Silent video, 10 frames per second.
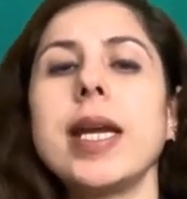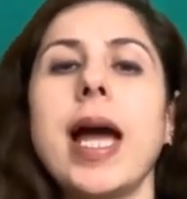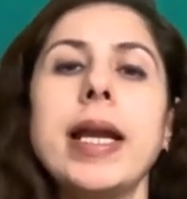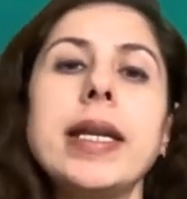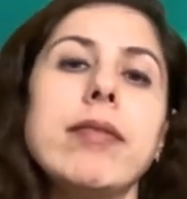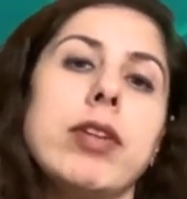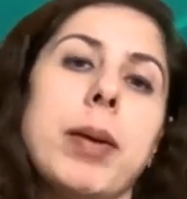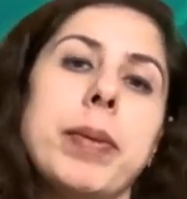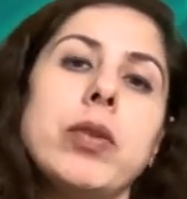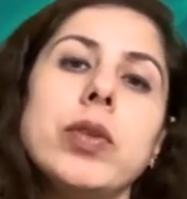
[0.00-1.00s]
and
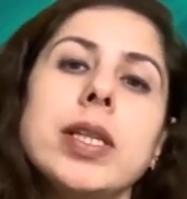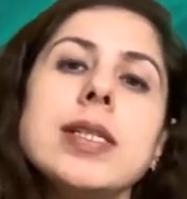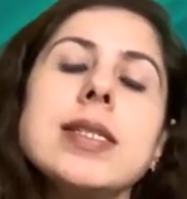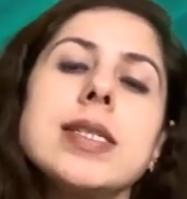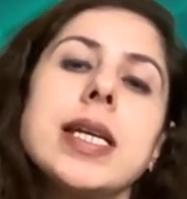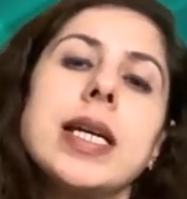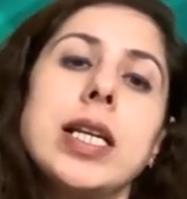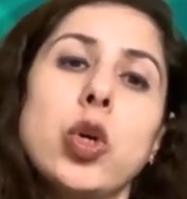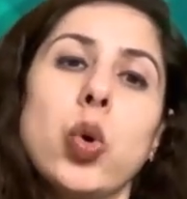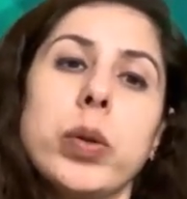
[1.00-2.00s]
developing within a single
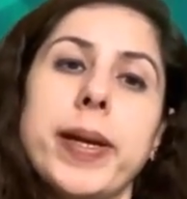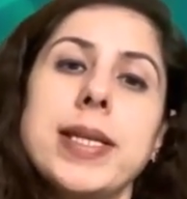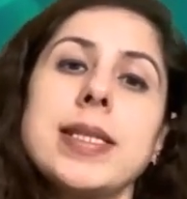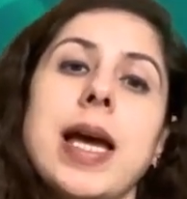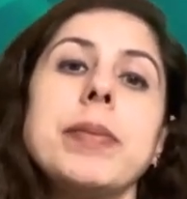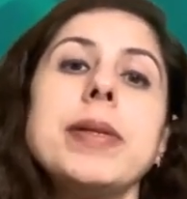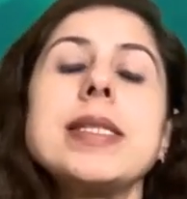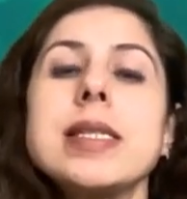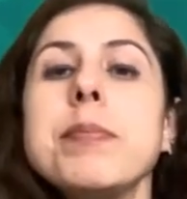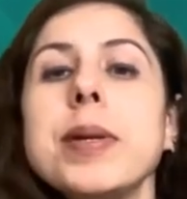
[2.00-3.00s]
code base can be
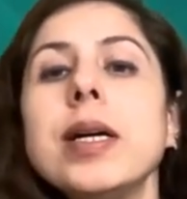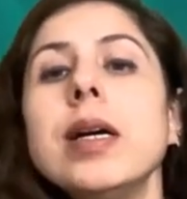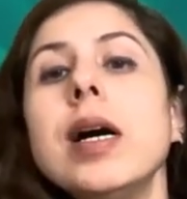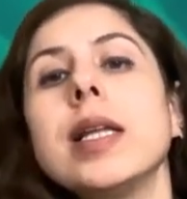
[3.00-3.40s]
simpler